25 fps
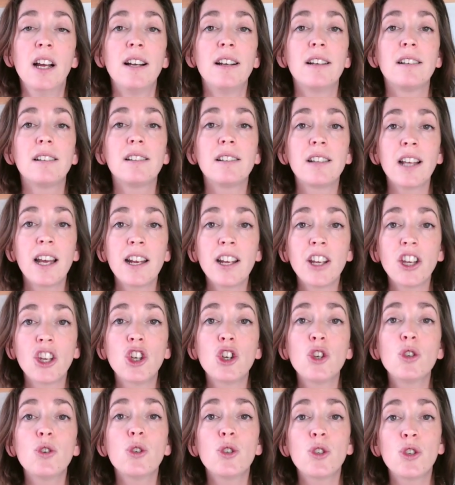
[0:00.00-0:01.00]
Thank
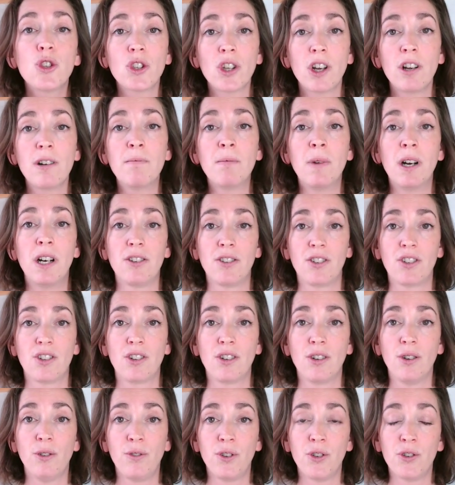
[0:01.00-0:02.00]
you so
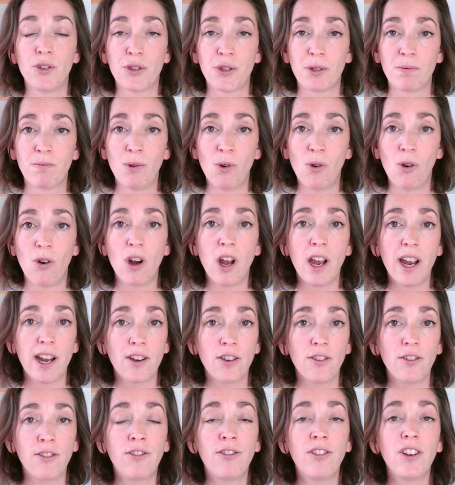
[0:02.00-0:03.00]
much for your support. I
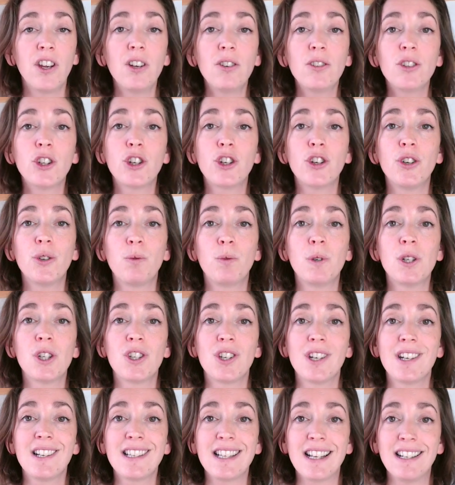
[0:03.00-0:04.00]
could feel the good
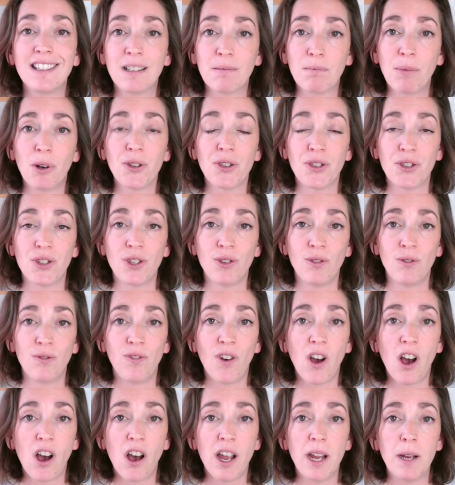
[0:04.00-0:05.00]
wishes and the positive
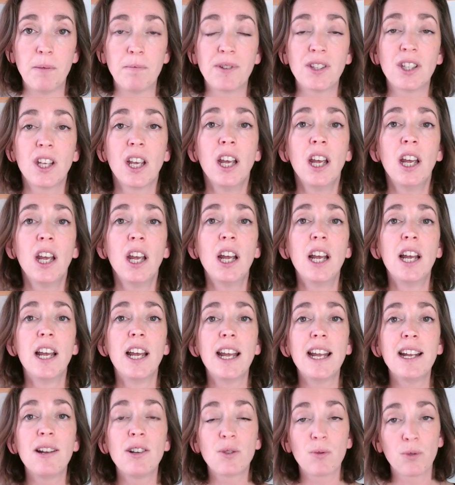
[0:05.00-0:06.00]
vibes.
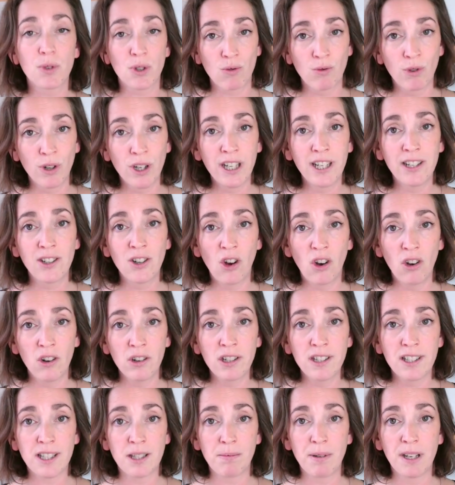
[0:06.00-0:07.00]
It was really an
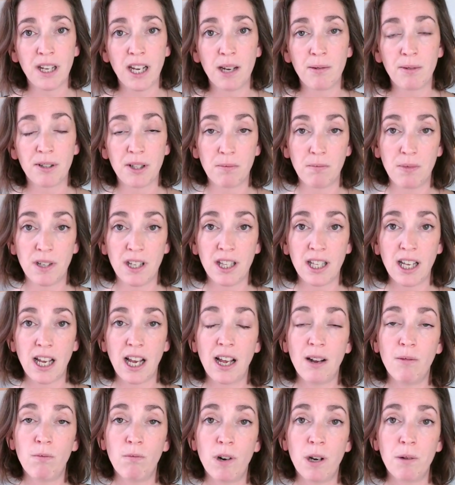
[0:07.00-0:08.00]
honour to be able to be
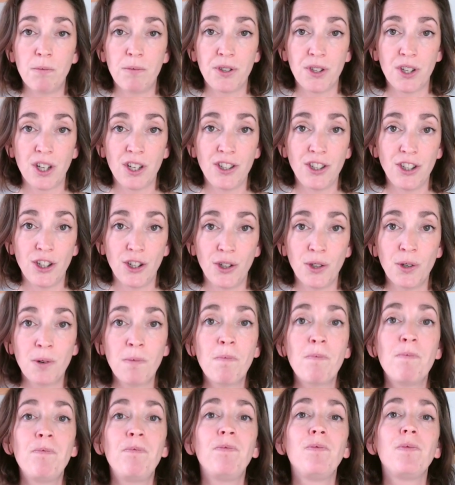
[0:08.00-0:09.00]
there and represent you.
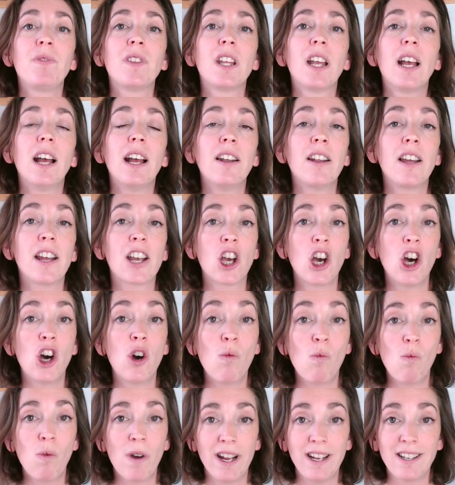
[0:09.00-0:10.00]
And I
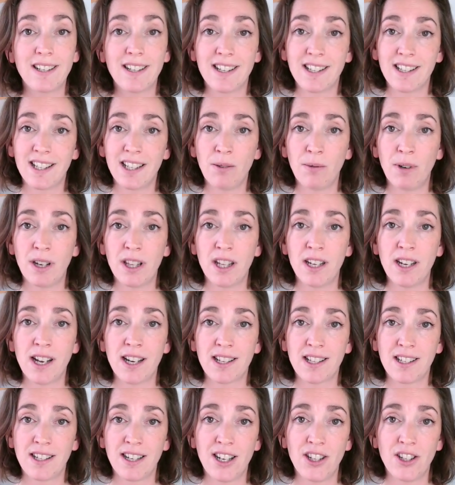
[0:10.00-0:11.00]
can't wait to see where the
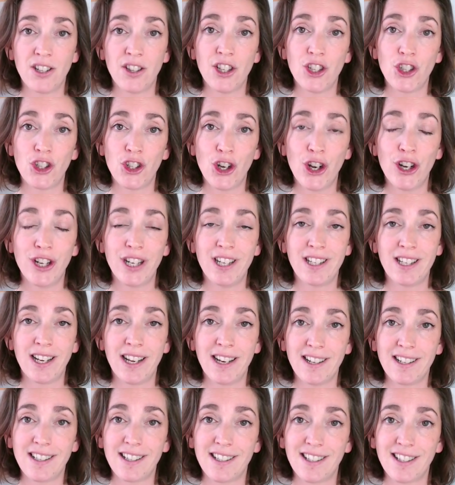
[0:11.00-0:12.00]
next stage of this journey
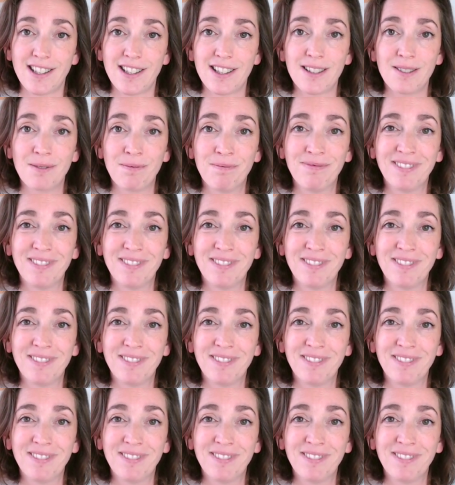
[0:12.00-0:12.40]
takes us.